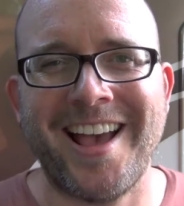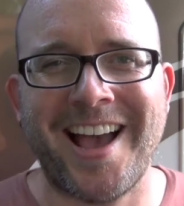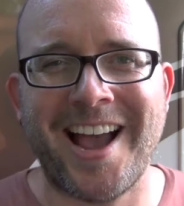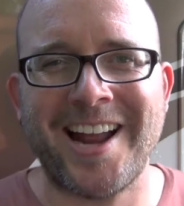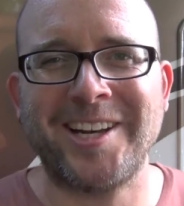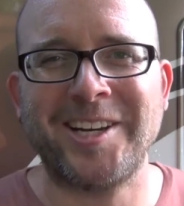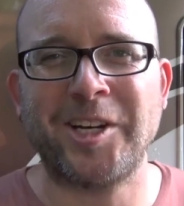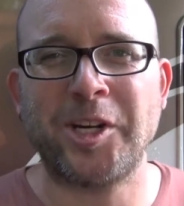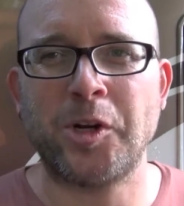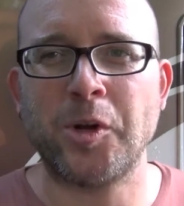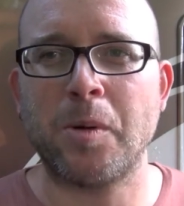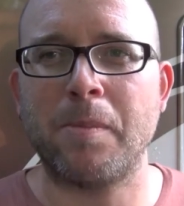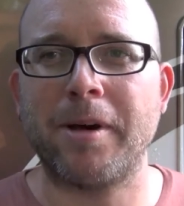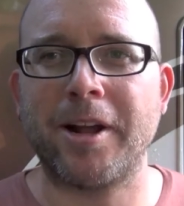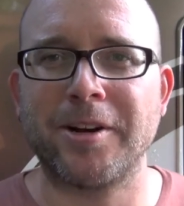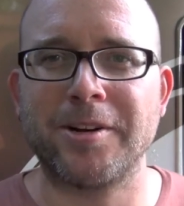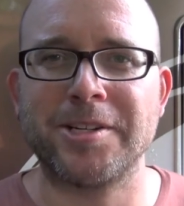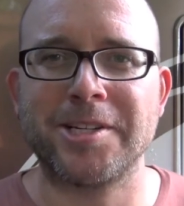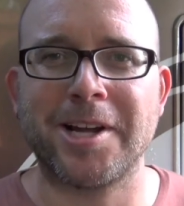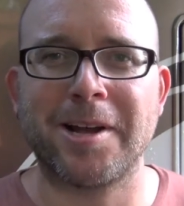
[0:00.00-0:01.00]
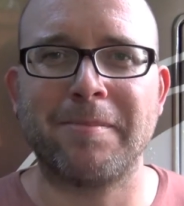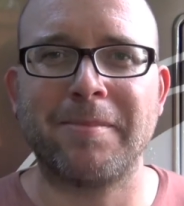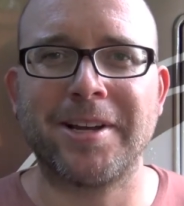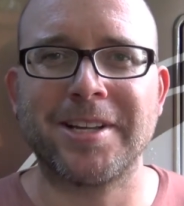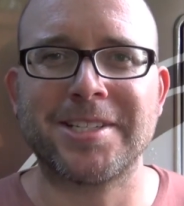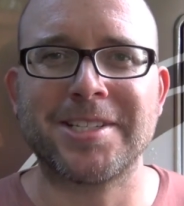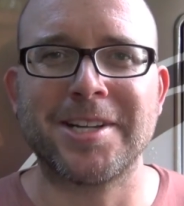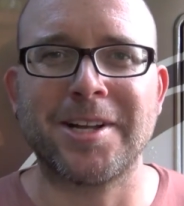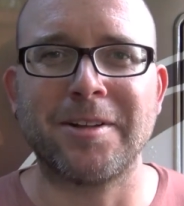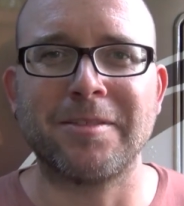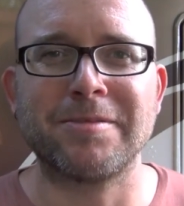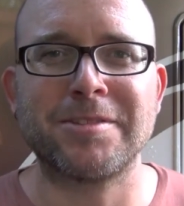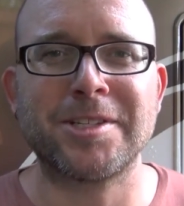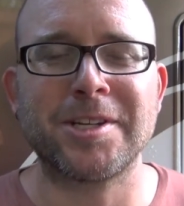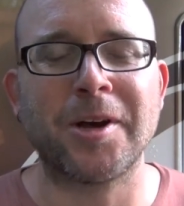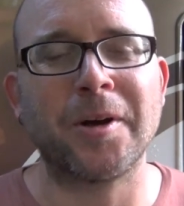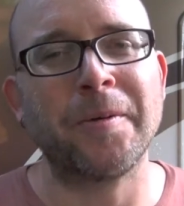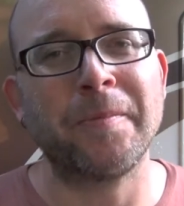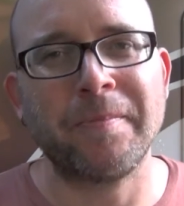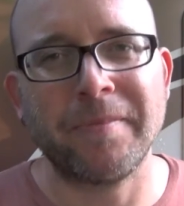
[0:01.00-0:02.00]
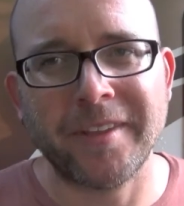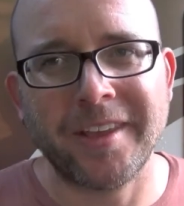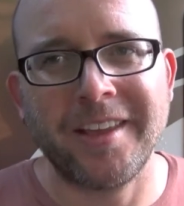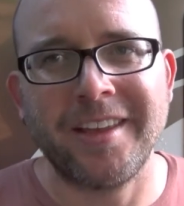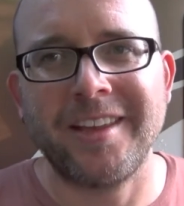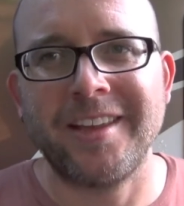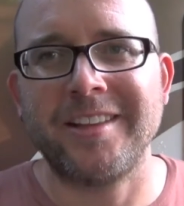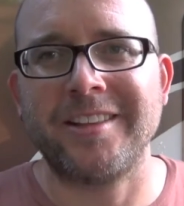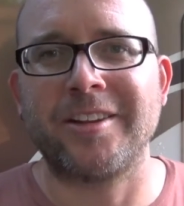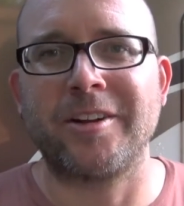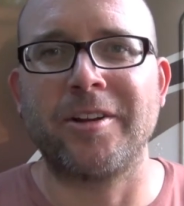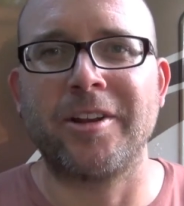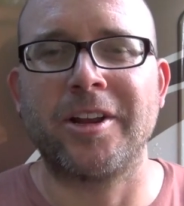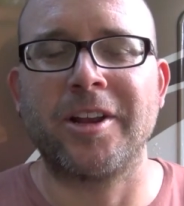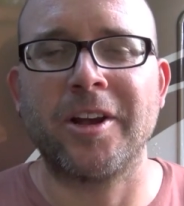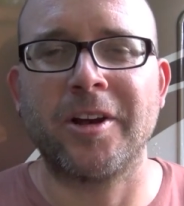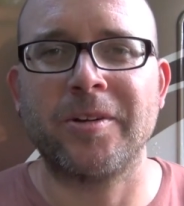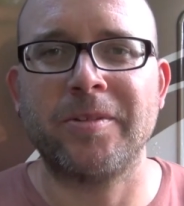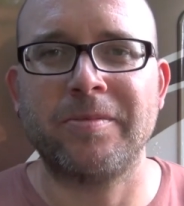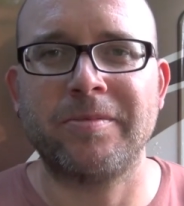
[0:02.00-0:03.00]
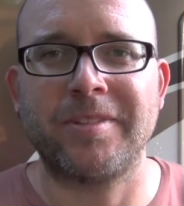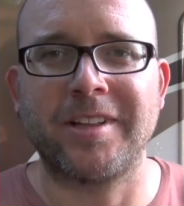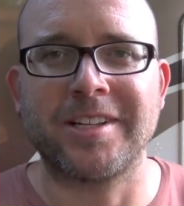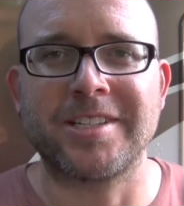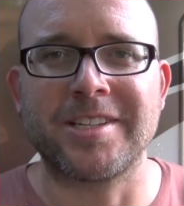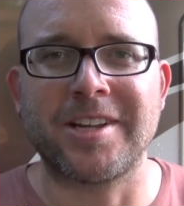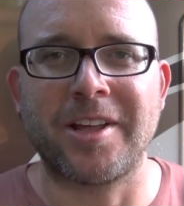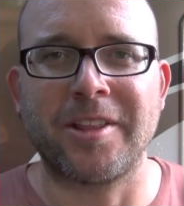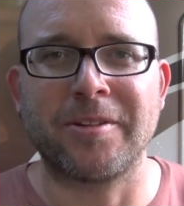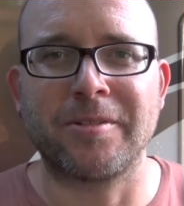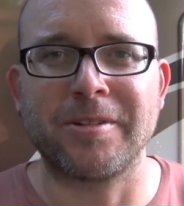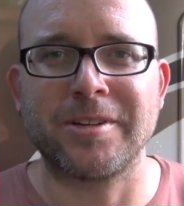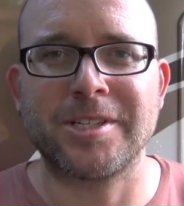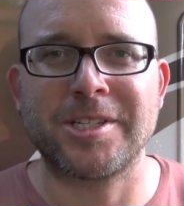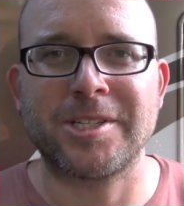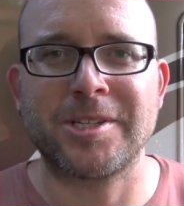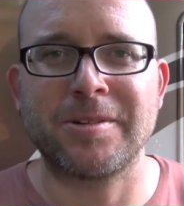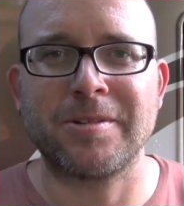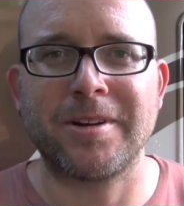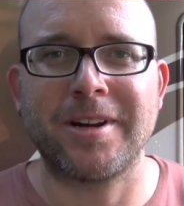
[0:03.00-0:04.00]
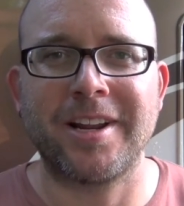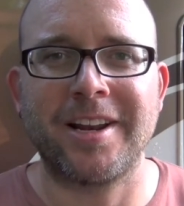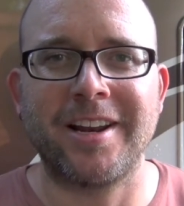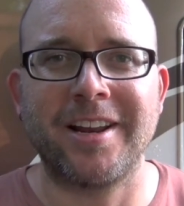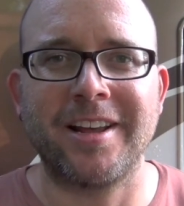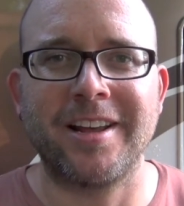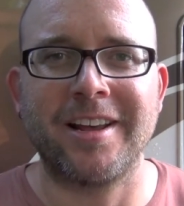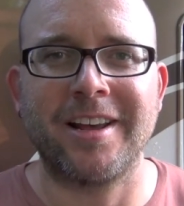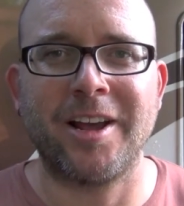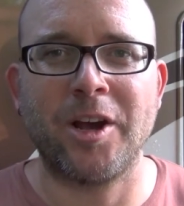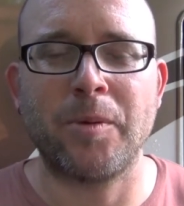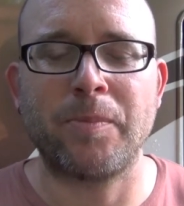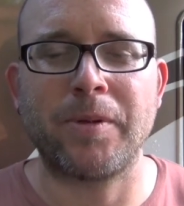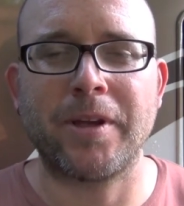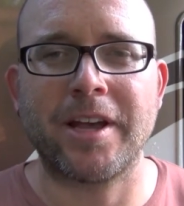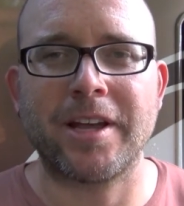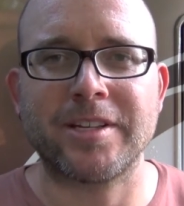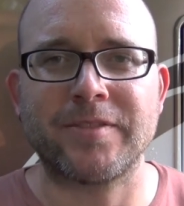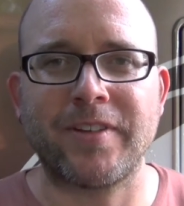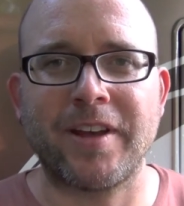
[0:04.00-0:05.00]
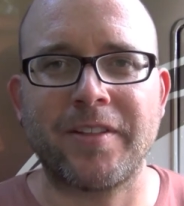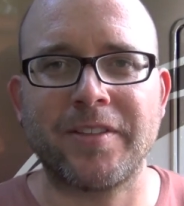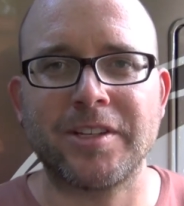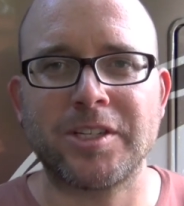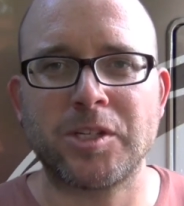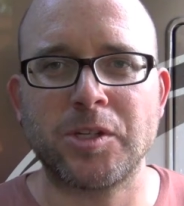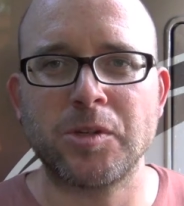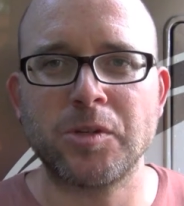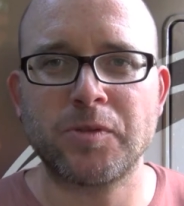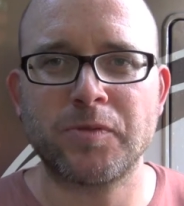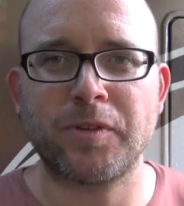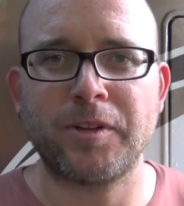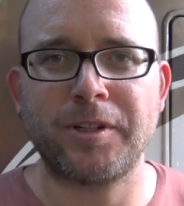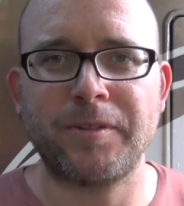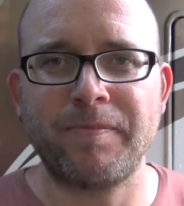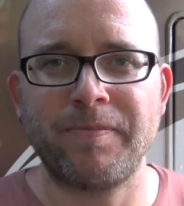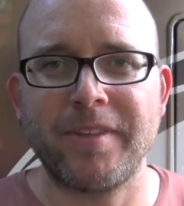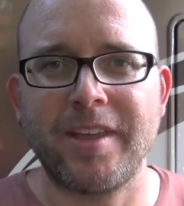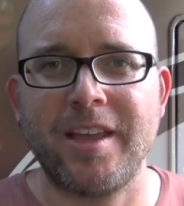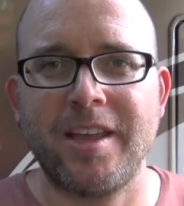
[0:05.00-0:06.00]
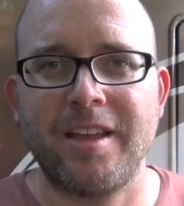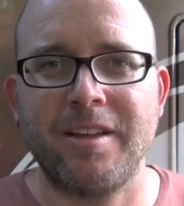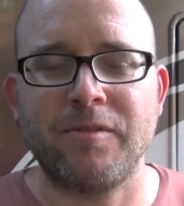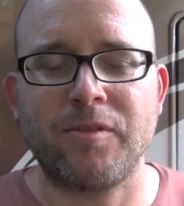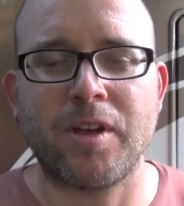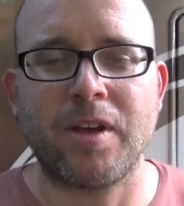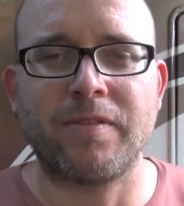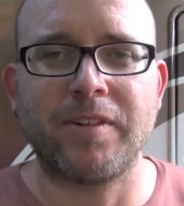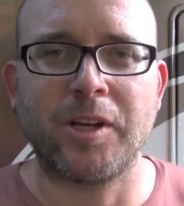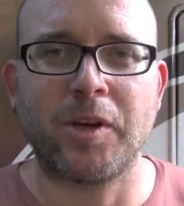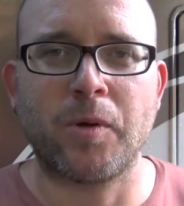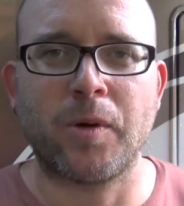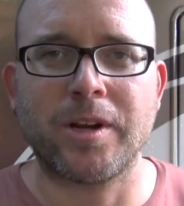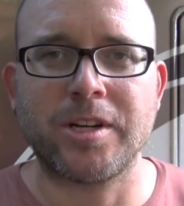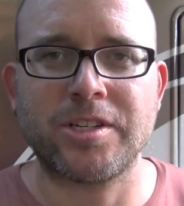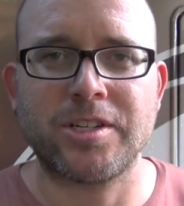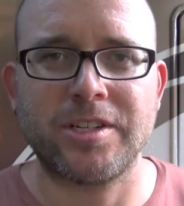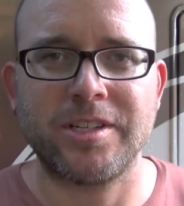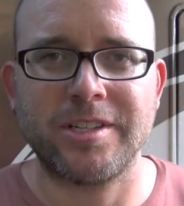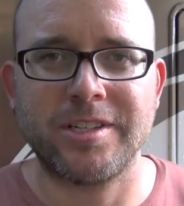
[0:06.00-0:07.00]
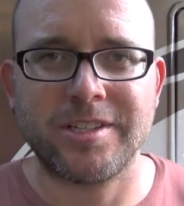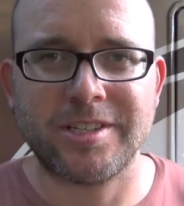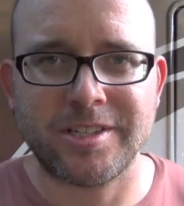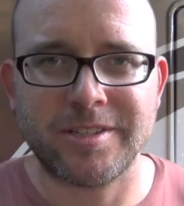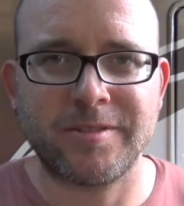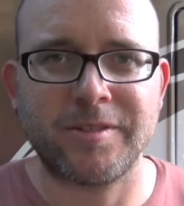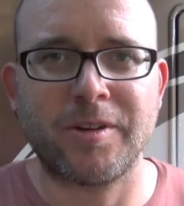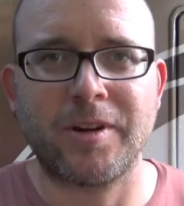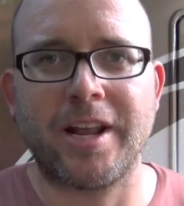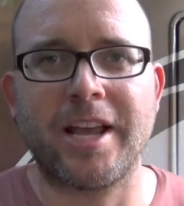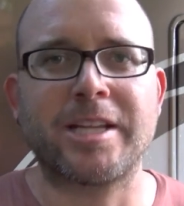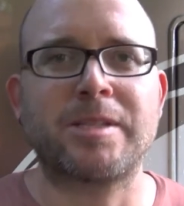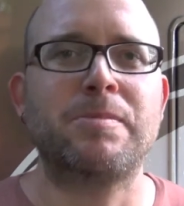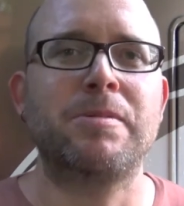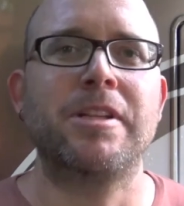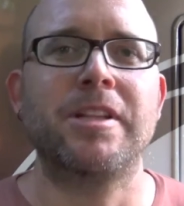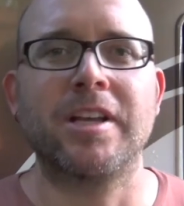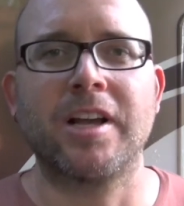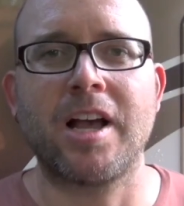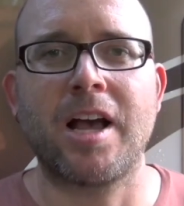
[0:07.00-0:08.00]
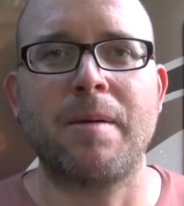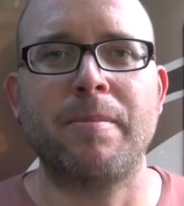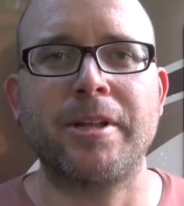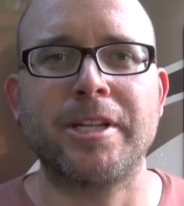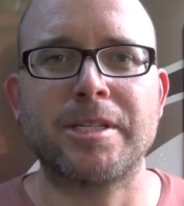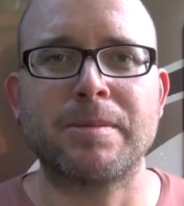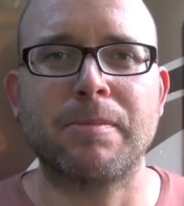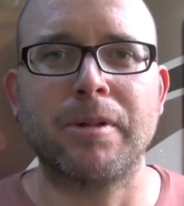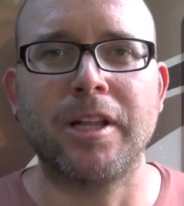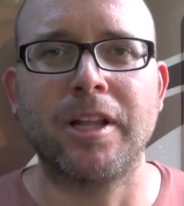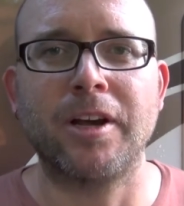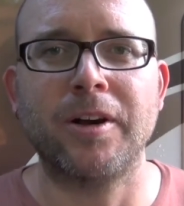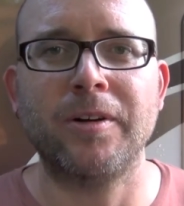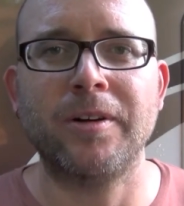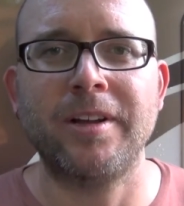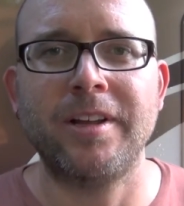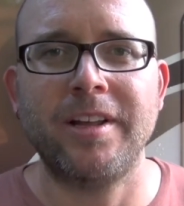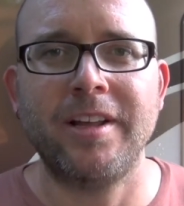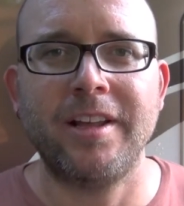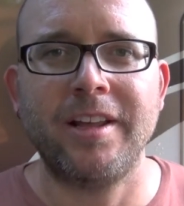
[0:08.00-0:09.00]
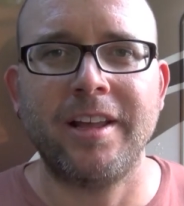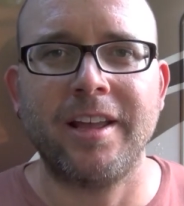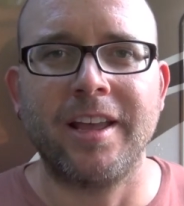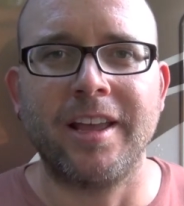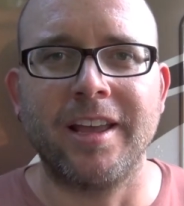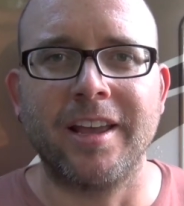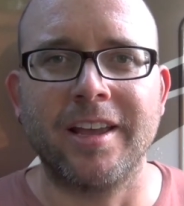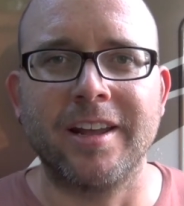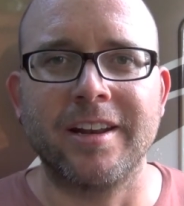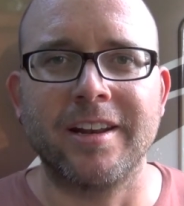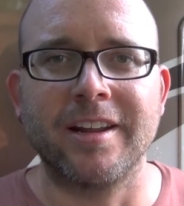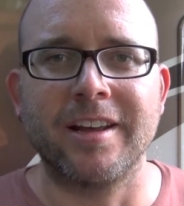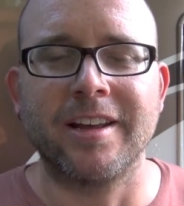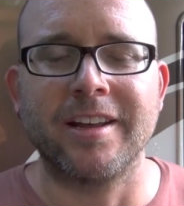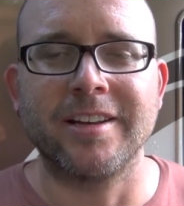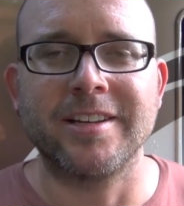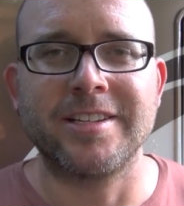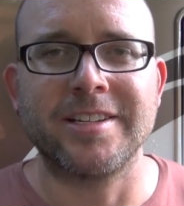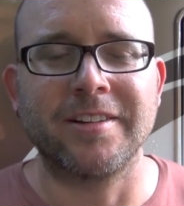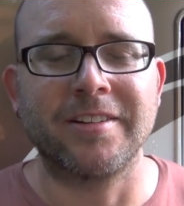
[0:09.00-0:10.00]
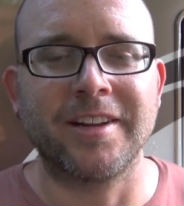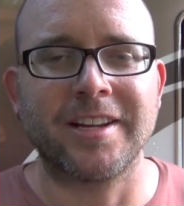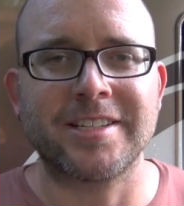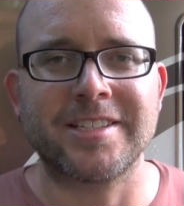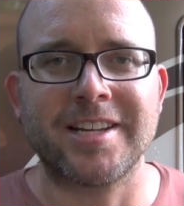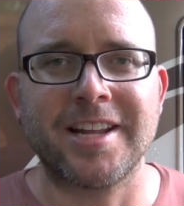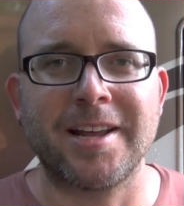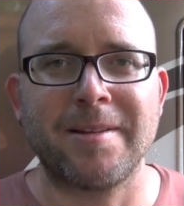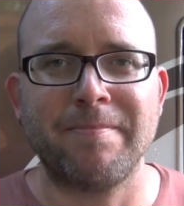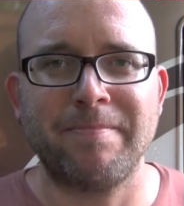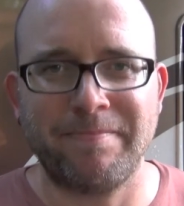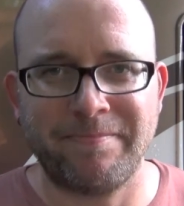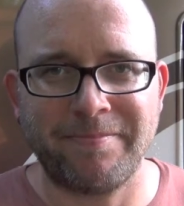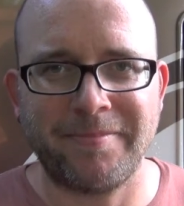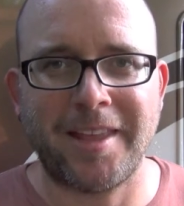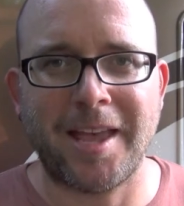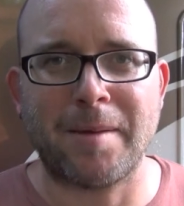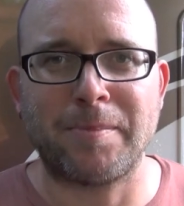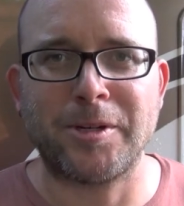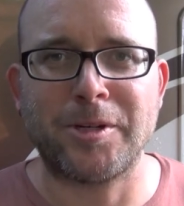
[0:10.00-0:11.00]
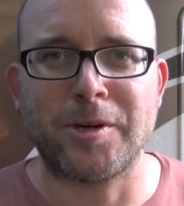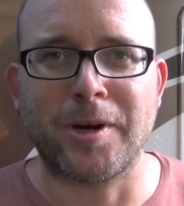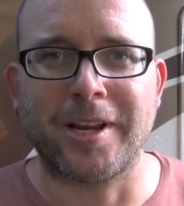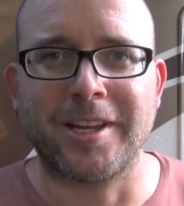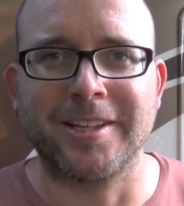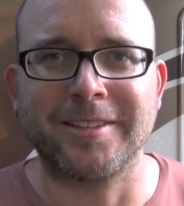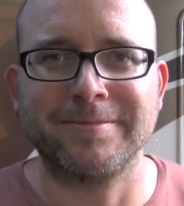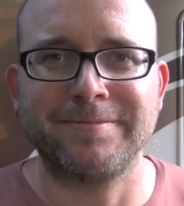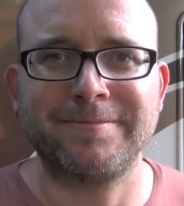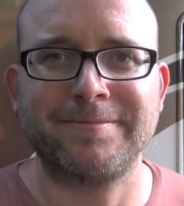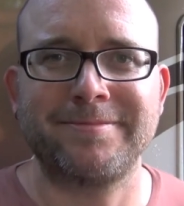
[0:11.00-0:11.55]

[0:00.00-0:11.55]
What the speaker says: I need to do a better job myself. So there you go. That's all there is to it, and I hope you guys found this useful. If you have any questions, you can ask me in the comments below. And until next time, happy trekking.